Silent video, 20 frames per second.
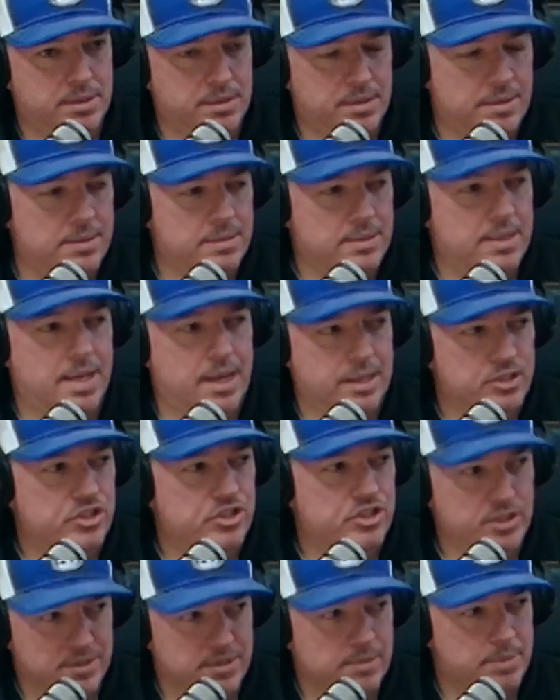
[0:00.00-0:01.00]
but not
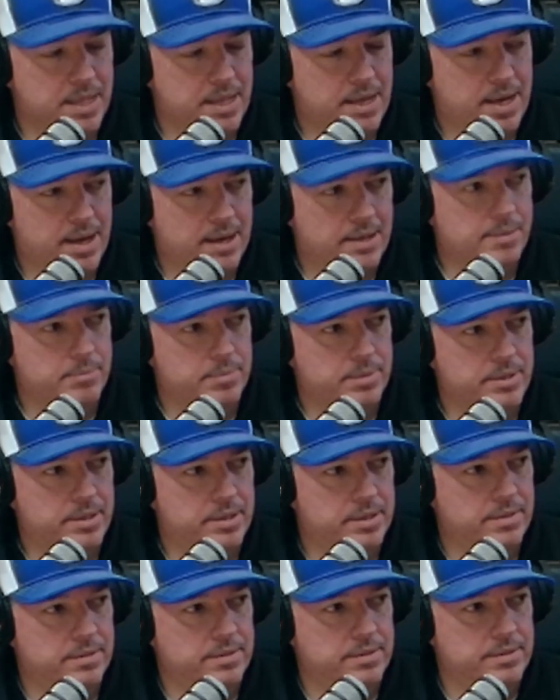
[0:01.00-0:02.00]
just be a hockey
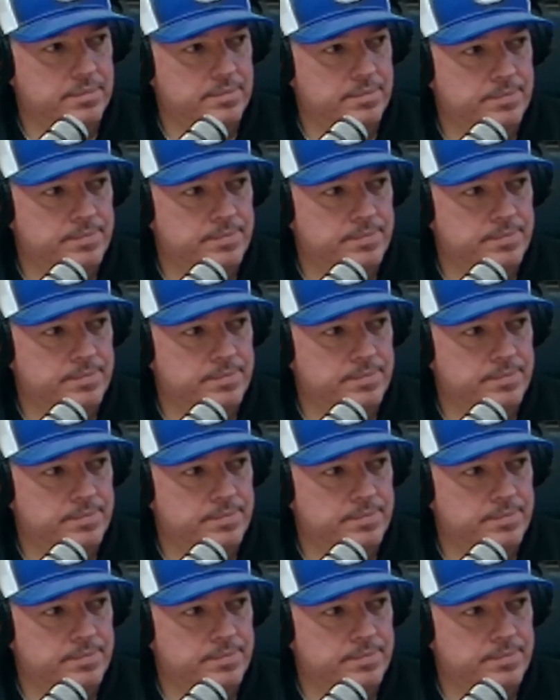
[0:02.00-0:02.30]
player.